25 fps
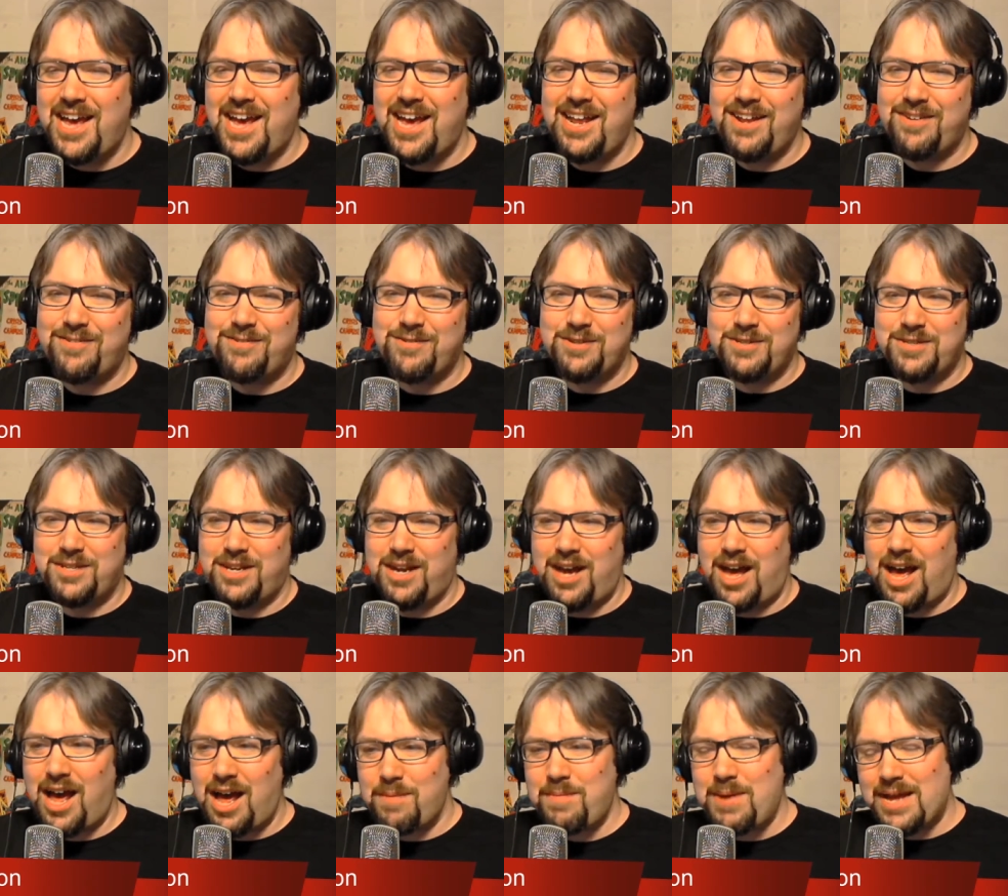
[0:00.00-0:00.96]
And of course,
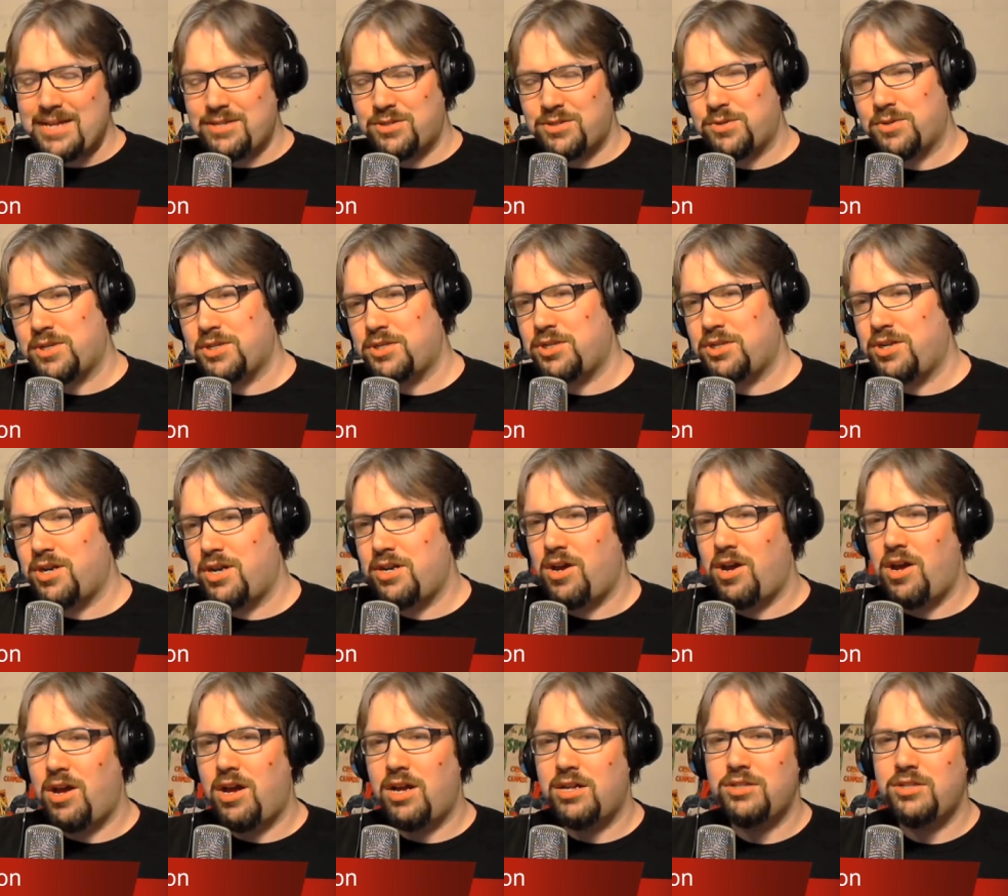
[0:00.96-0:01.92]
uh, I'm at
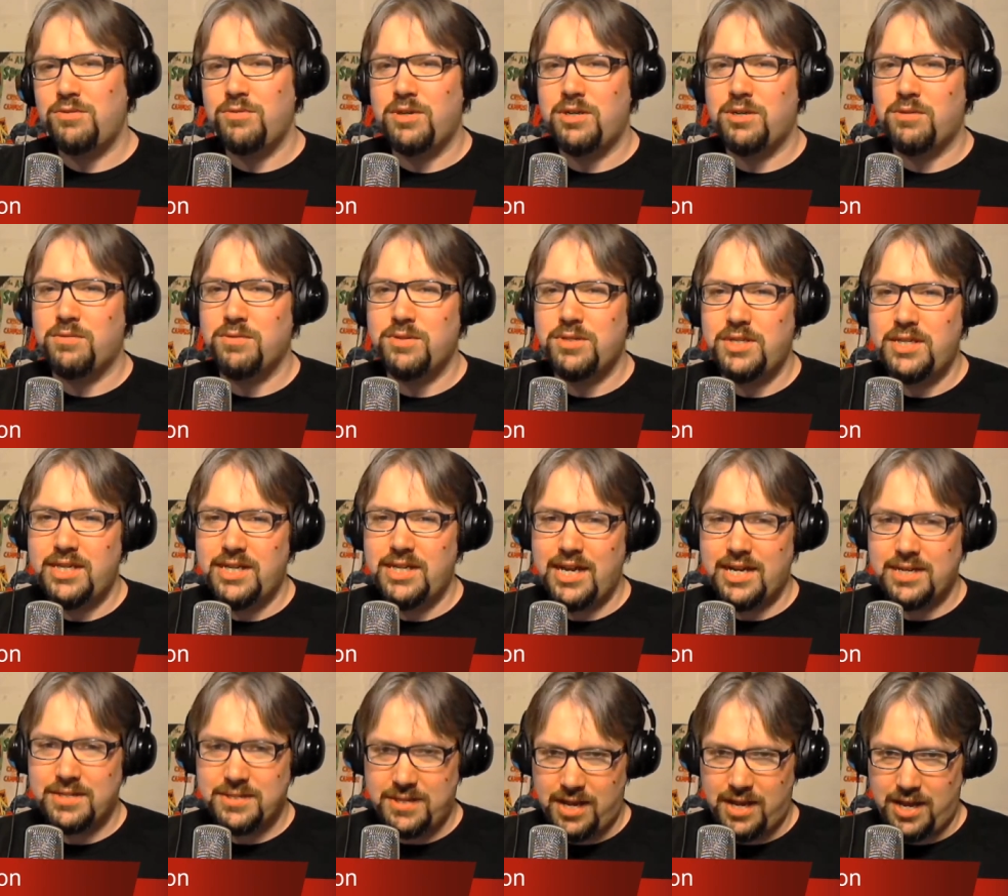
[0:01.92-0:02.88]
Sorgatron on Twitter. We'll see you
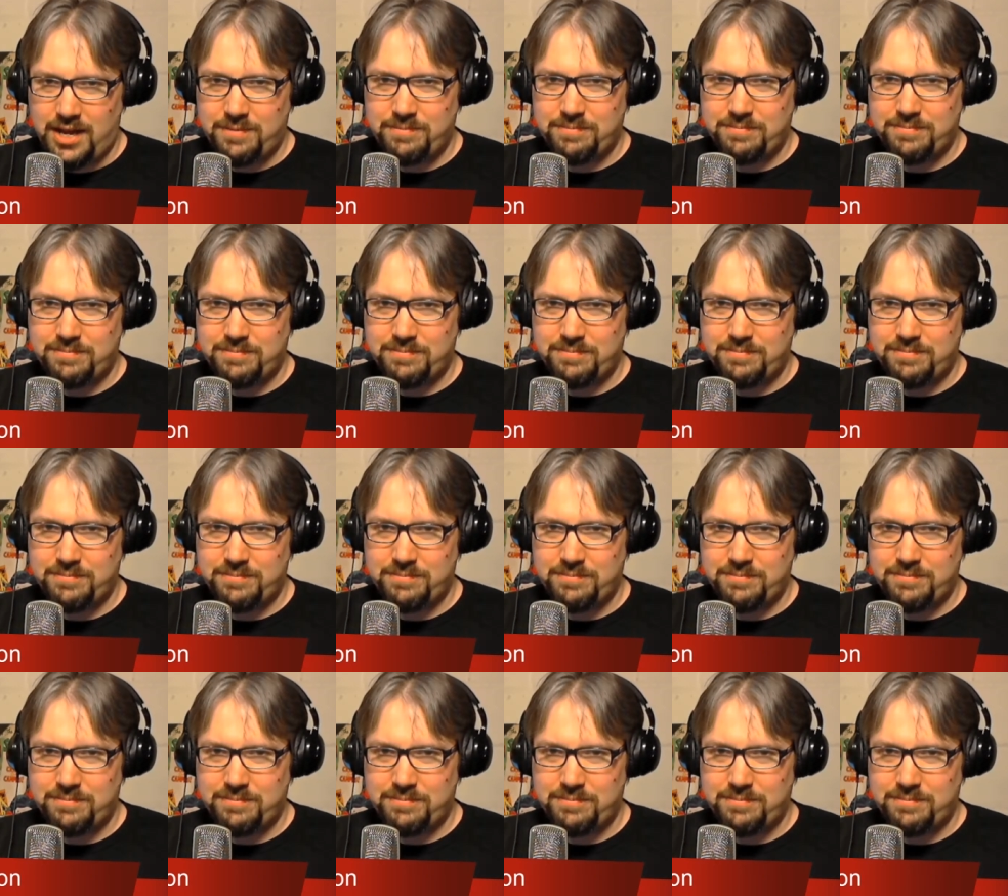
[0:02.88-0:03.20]
next time.